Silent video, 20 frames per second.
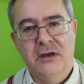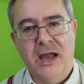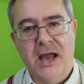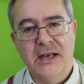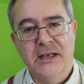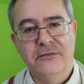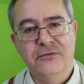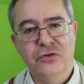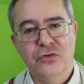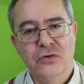
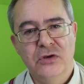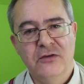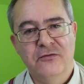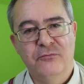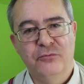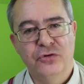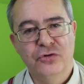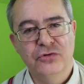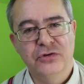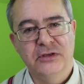And if you
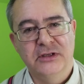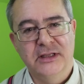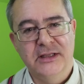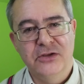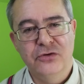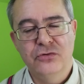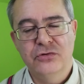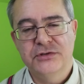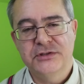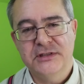live prudently,
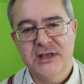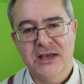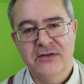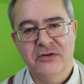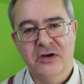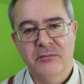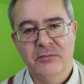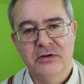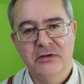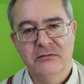you could save
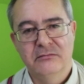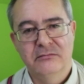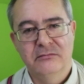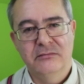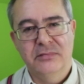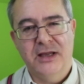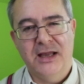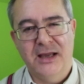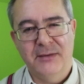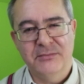up
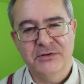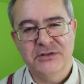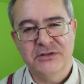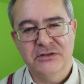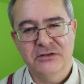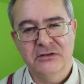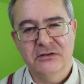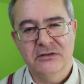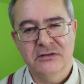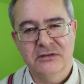perhaps
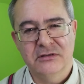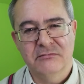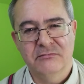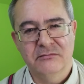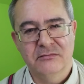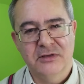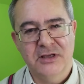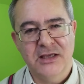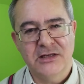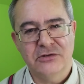to
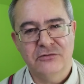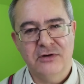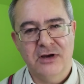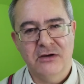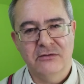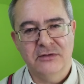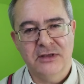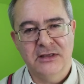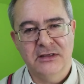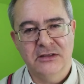get
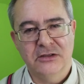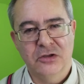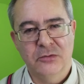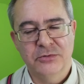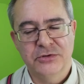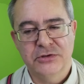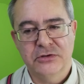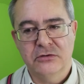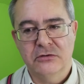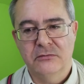around that little
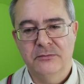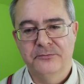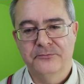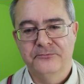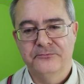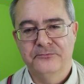obstacle.